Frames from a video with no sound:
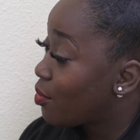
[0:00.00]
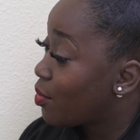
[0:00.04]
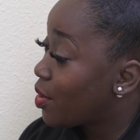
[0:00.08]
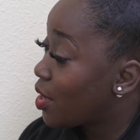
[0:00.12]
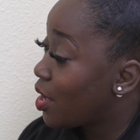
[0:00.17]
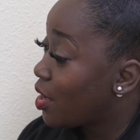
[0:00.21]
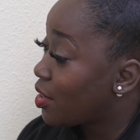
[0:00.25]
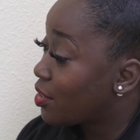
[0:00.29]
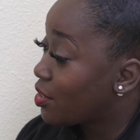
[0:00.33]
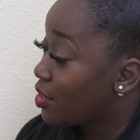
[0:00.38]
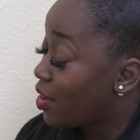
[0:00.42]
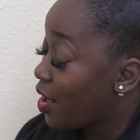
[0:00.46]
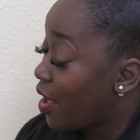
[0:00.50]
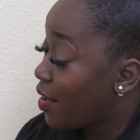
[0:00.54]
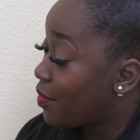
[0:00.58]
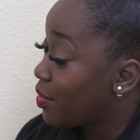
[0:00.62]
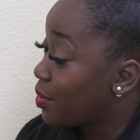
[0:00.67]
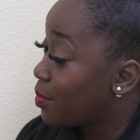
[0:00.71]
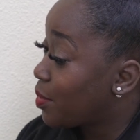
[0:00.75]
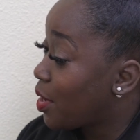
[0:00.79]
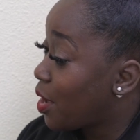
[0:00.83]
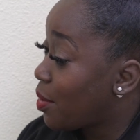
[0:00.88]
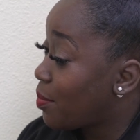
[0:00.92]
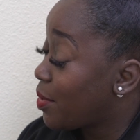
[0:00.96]
We also have
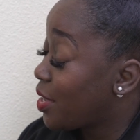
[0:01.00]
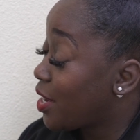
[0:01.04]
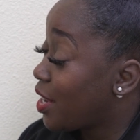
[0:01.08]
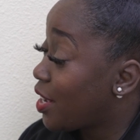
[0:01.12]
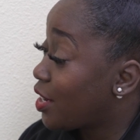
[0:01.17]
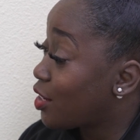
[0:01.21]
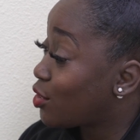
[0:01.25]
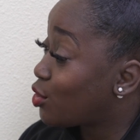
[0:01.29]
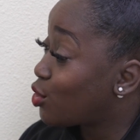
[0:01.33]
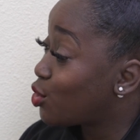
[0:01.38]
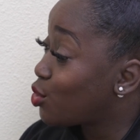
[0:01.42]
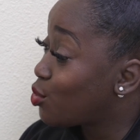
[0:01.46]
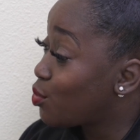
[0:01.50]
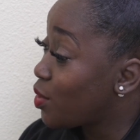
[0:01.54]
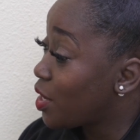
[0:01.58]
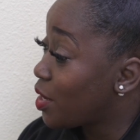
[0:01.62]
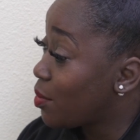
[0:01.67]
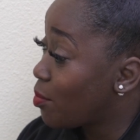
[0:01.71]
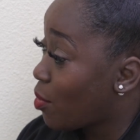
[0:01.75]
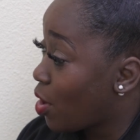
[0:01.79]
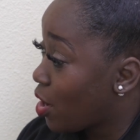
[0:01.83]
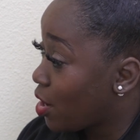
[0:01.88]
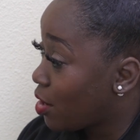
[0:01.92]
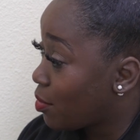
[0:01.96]
them come in at a 2-week
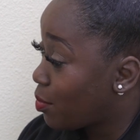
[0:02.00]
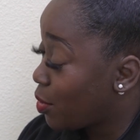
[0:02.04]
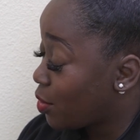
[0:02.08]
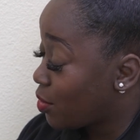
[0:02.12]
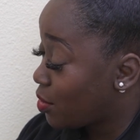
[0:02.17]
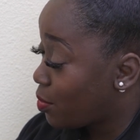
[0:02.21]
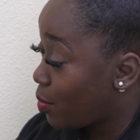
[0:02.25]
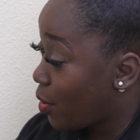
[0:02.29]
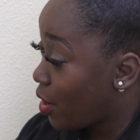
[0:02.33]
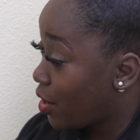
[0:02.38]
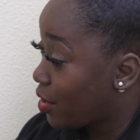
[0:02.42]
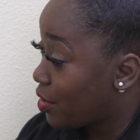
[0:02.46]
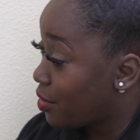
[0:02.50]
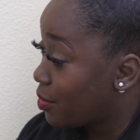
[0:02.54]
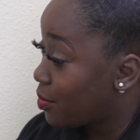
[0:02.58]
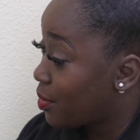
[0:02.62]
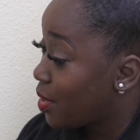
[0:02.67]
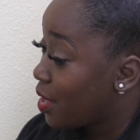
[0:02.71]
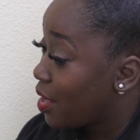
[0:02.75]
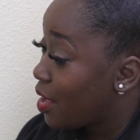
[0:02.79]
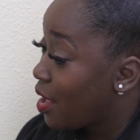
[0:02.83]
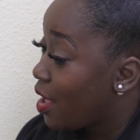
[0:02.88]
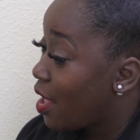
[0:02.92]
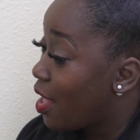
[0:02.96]
mark postpartum
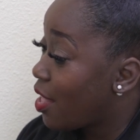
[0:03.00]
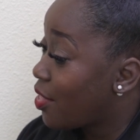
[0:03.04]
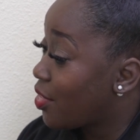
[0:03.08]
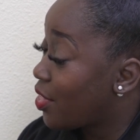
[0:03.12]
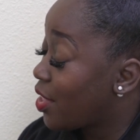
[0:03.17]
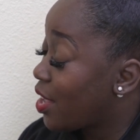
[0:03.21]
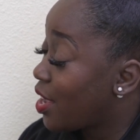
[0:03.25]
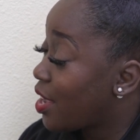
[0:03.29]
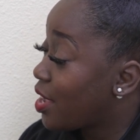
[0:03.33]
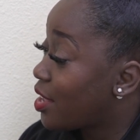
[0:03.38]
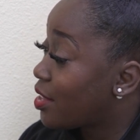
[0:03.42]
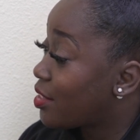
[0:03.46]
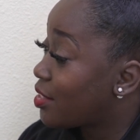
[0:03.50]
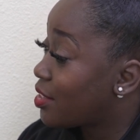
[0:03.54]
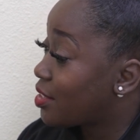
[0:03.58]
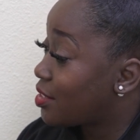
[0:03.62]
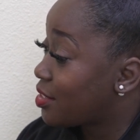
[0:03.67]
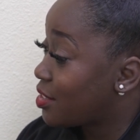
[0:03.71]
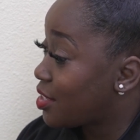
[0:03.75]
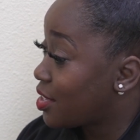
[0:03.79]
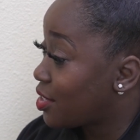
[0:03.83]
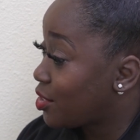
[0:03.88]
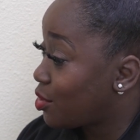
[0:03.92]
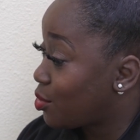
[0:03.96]
and then the
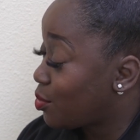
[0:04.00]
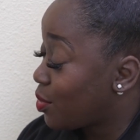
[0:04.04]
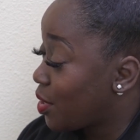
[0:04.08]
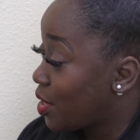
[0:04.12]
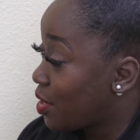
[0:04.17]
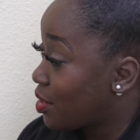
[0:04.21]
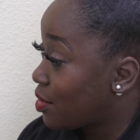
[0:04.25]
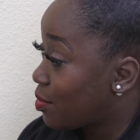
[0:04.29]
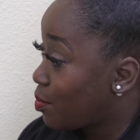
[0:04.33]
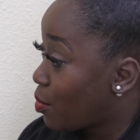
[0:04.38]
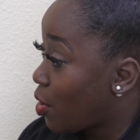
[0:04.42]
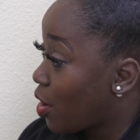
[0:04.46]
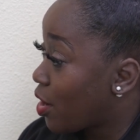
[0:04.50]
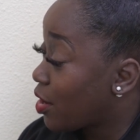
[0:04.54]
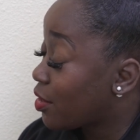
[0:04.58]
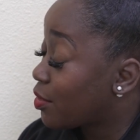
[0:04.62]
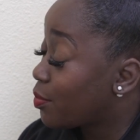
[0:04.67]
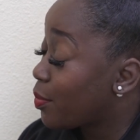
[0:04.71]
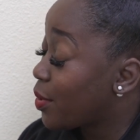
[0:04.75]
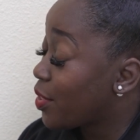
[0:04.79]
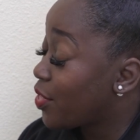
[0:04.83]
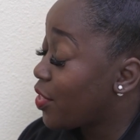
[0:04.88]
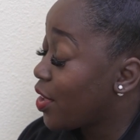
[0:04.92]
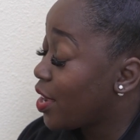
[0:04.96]
6-week marks.
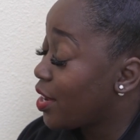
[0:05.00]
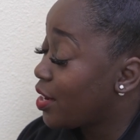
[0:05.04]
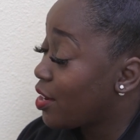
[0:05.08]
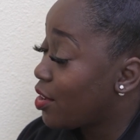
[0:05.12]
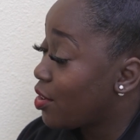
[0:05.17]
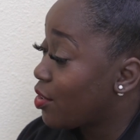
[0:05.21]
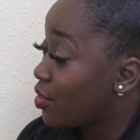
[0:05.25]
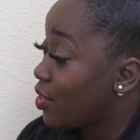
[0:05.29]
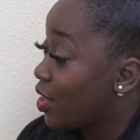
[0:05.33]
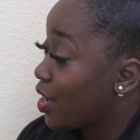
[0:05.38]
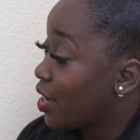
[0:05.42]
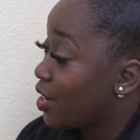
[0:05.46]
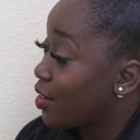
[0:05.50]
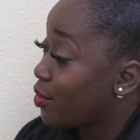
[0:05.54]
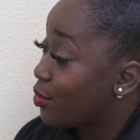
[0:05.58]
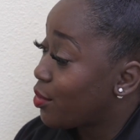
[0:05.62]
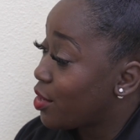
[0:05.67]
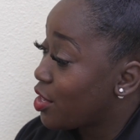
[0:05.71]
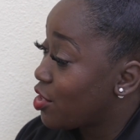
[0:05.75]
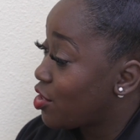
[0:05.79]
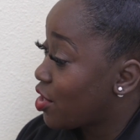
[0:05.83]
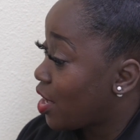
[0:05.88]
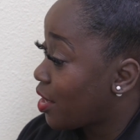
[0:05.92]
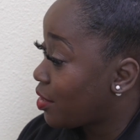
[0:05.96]
But they know they can
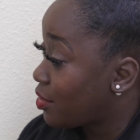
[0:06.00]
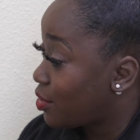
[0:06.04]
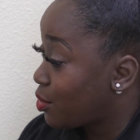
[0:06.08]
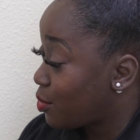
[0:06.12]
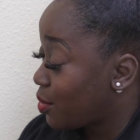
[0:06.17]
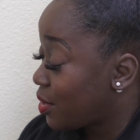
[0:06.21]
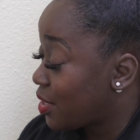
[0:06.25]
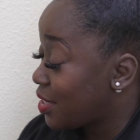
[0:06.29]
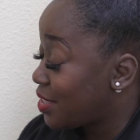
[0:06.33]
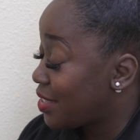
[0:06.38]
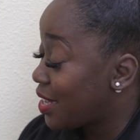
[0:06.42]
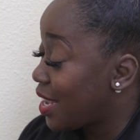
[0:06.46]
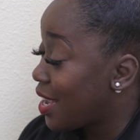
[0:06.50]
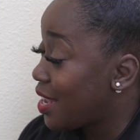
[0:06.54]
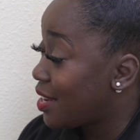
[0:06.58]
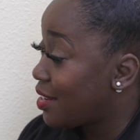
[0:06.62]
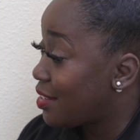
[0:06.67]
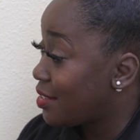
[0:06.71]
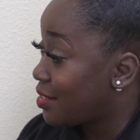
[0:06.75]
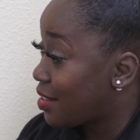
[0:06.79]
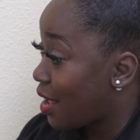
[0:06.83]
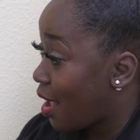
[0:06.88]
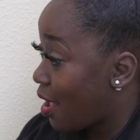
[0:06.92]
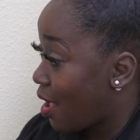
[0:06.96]
reach out to us
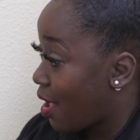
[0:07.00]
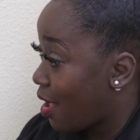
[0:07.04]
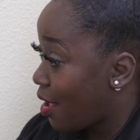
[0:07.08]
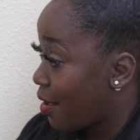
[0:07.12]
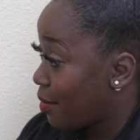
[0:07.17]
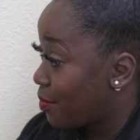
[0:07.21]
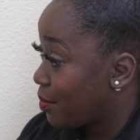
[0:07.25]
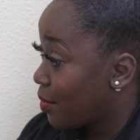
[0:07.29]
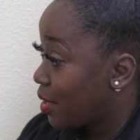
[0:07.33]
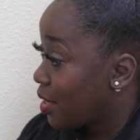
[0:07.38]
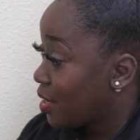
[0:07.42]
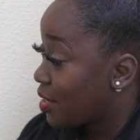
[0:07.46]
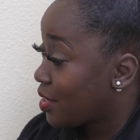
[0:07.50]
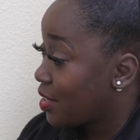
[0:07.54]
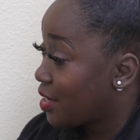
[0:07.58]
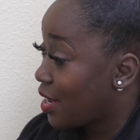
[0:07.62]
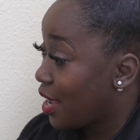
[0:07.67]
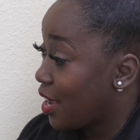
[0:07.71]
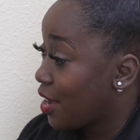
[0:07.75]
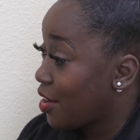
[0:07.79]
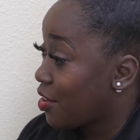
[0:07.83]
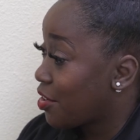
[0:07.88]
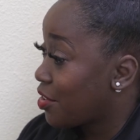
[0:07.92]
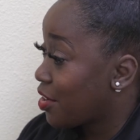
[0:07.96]
anytime,
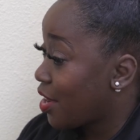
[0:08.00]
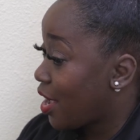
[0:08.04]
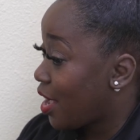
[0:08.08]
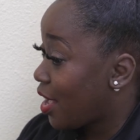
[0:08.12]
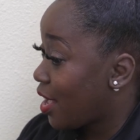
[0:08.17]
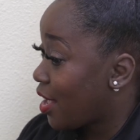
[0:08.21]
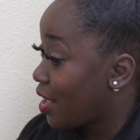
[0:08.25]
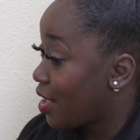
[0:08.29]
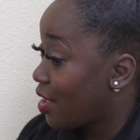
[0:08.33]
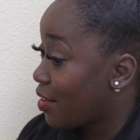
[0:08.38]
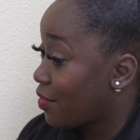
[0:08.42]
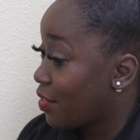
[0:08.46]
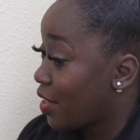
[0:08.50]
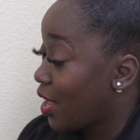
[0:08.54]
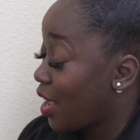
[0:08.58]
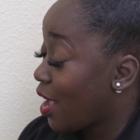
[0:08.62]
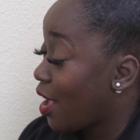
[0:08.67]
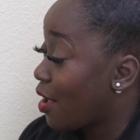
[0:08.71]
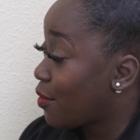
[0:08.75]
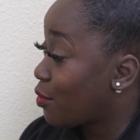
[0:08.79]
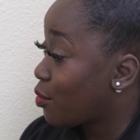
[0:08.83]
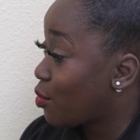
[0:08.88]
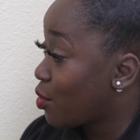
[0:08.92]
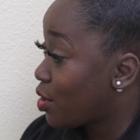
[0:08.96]
day or night, if they
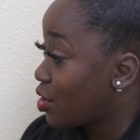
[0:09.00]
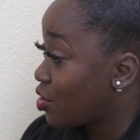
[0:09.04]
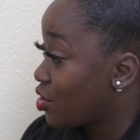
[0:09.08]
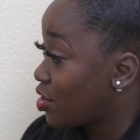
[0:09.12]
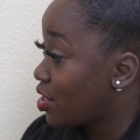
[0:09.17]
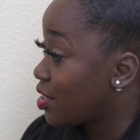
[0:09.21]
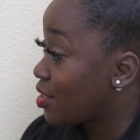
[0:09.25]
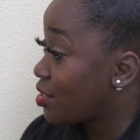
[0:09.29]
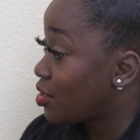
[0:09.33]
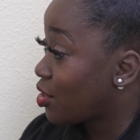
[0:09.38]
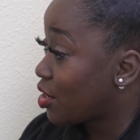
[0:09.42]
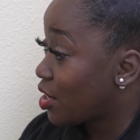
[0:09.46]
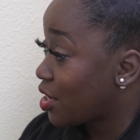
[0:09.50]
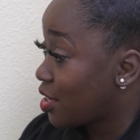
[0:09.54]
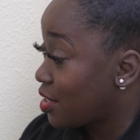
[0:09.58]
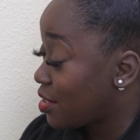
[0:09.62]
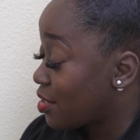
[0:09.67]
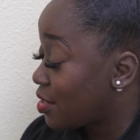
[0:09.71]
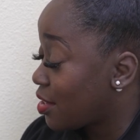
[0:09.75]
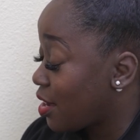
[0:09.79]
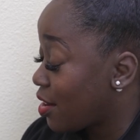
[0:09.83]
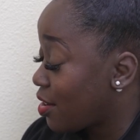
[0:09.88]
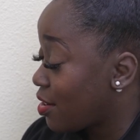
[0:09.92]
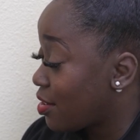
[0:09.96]
have questions or
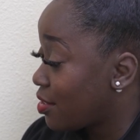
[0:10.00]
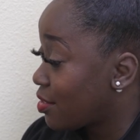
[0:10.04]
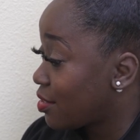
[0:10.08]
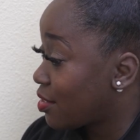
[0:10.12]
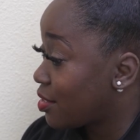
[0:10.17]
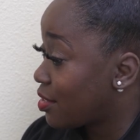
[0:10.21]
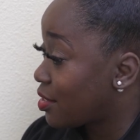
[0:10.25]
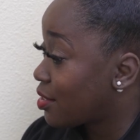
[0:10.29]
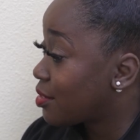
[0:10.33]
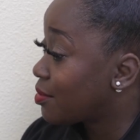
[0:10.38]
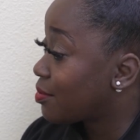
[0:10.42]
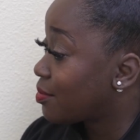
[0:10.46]
concerns.